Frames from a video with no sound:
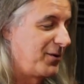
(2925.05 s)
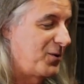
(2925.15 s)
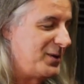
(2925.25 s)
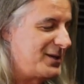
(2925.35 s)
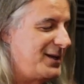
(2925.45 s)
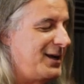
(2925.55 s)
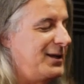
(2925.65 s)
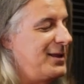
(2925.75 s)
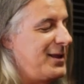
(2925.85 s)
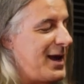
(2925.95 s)

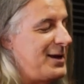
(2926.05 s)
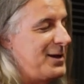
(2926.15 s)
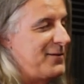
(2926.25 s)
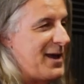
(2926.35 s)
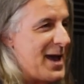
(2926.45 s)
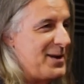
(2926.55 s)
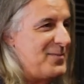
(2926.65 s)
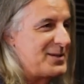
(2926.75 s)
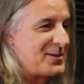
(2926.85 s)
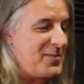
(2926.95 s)
coincidentally, the idea of
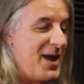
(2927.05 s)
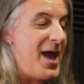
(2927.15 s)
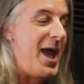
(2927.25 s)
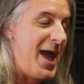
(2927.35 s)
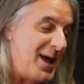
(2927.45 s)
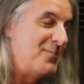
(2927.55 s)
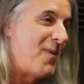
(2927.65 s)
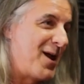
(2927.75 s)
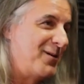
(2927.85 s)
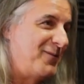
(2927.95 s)
animism and
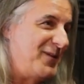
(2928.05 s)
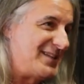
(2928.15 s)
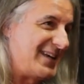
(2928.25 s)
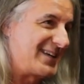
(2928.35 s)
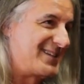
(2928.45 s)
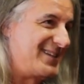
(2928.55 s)
modern physics.